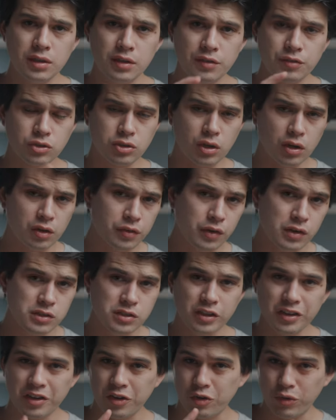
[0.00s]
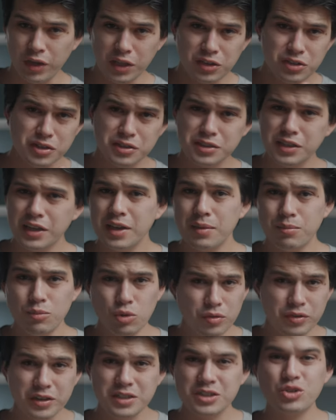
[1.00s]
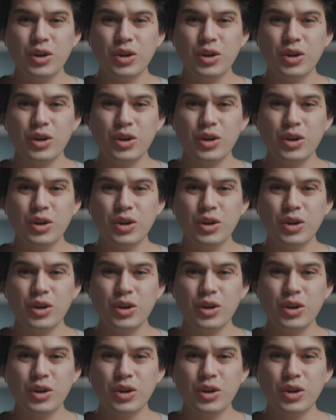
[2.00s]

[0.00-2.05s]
photographers, creators, movies,